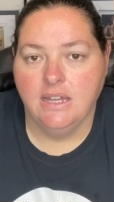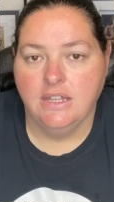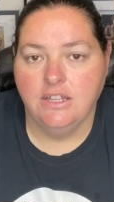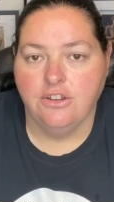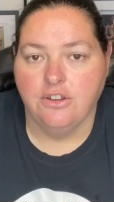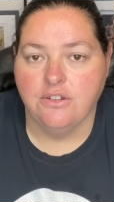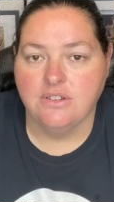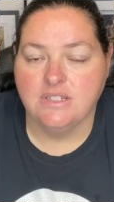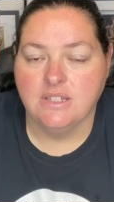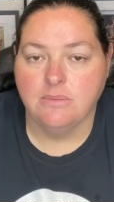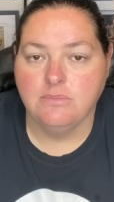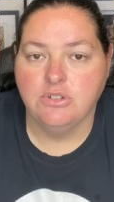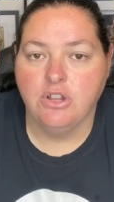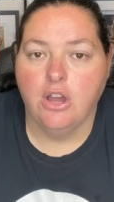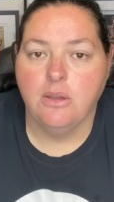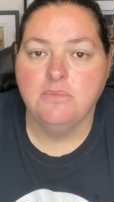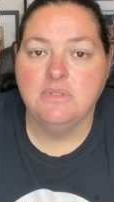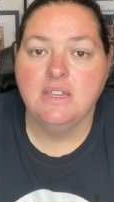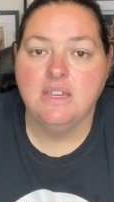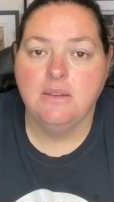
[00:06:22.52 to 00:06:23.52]
you know,
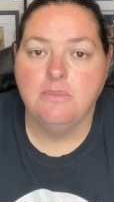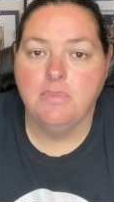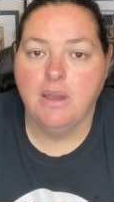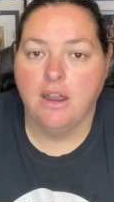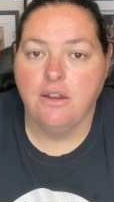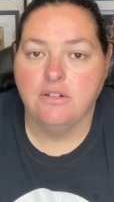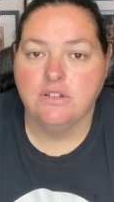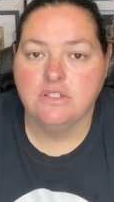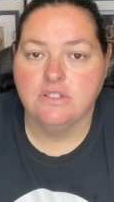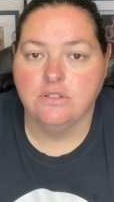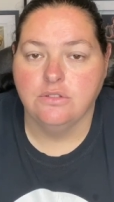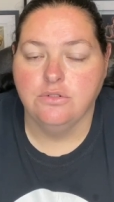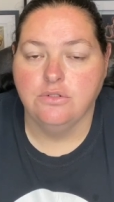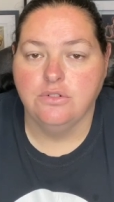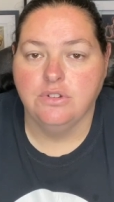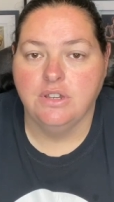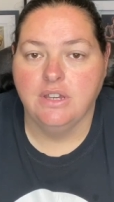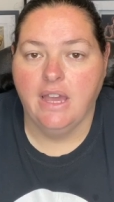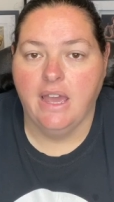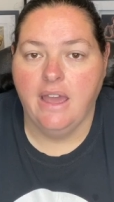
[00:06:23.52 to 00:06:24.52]
sometimes he embarrassed
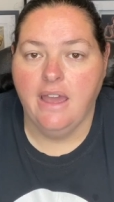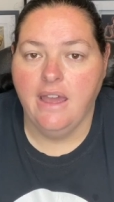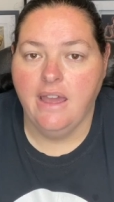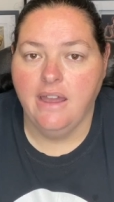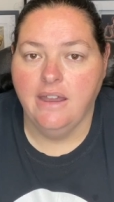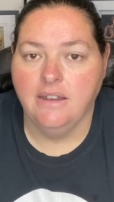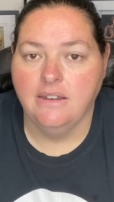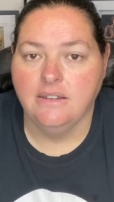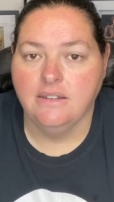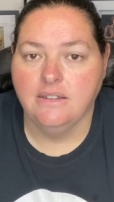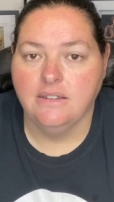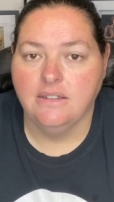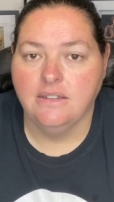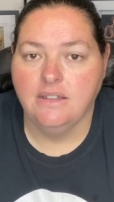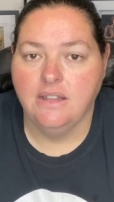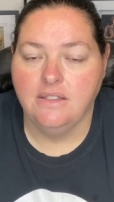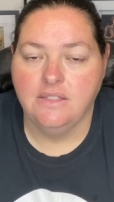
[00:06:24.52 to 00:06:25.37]
Luke and